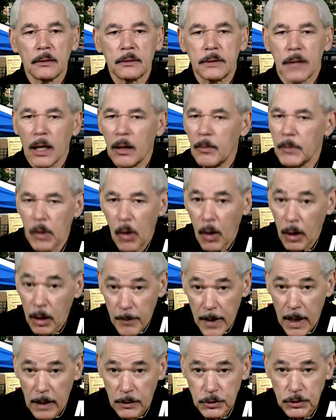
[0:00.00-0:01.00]
tell me all
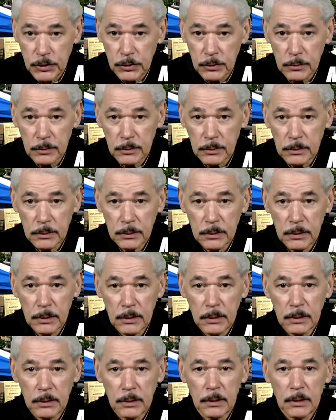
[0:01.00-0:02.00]
about you,
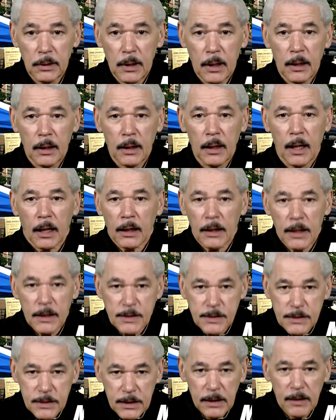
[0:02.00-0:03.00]
and
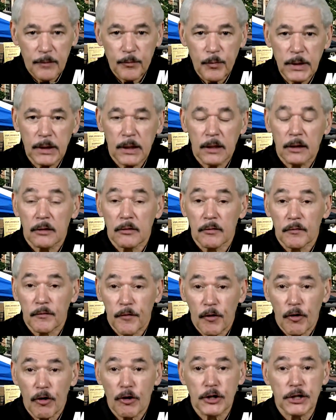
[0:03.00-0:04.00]
let's see if we can
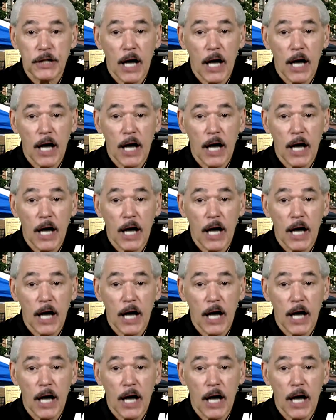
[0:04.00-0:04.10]
converge